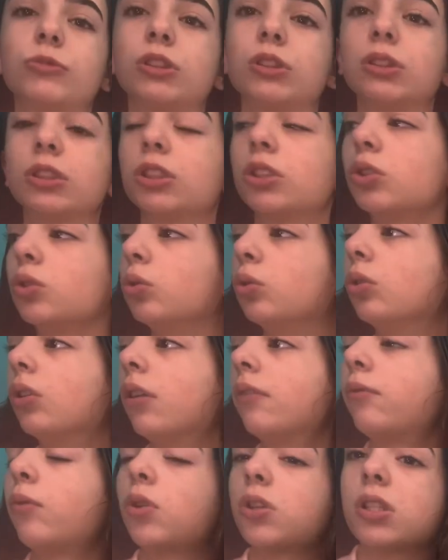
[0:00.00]
the school
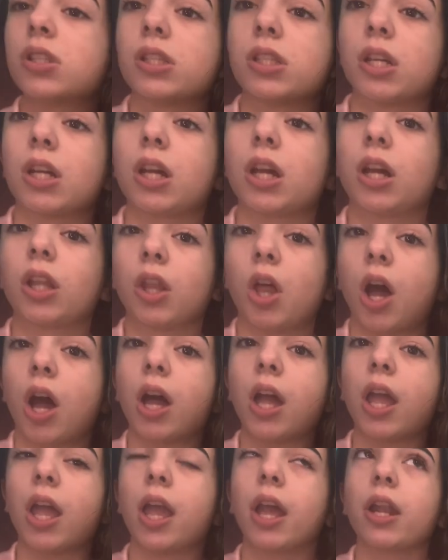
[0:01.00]
enforces it a lot,
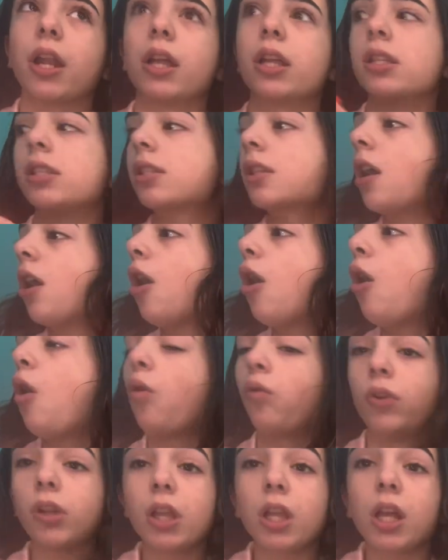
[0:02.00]
and it's
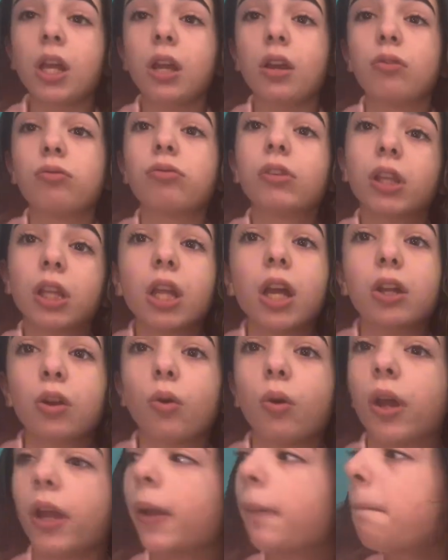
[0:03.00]
really really
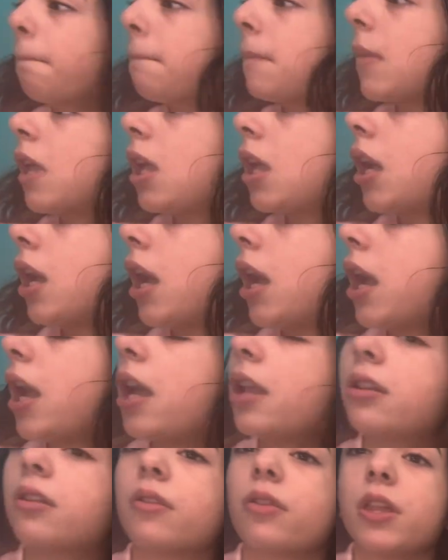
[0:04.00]
annoying.
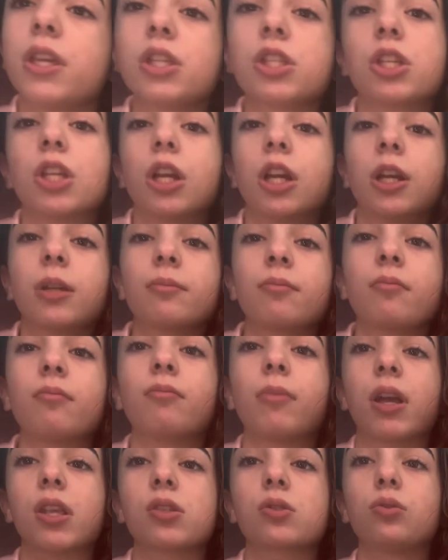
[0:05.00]
And this year
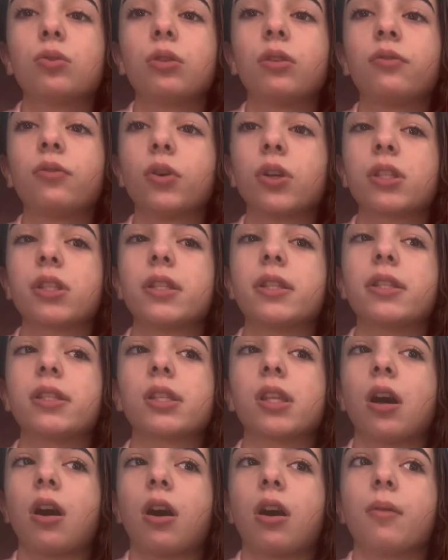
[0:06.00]
my school enforces
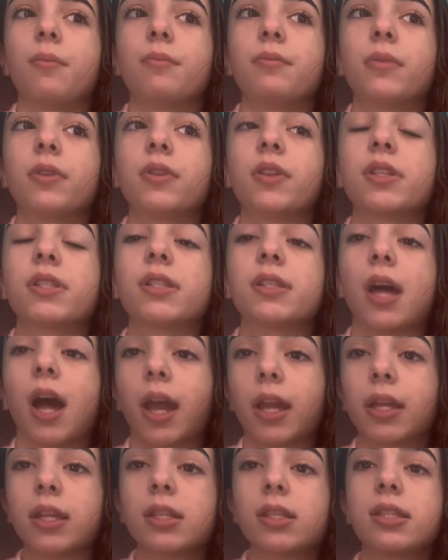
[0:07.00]
the
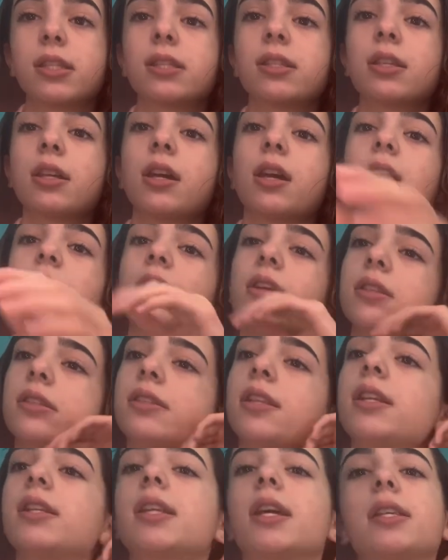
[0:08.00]
science
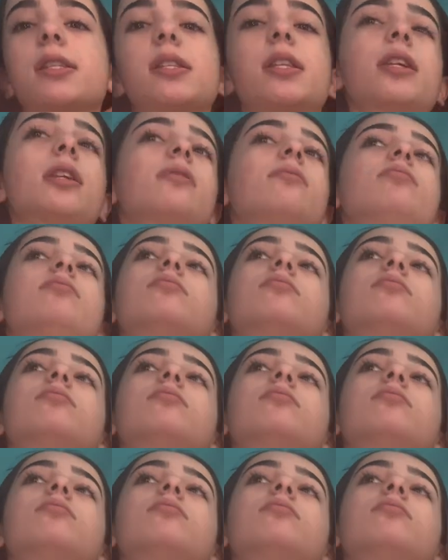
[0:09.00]
state testing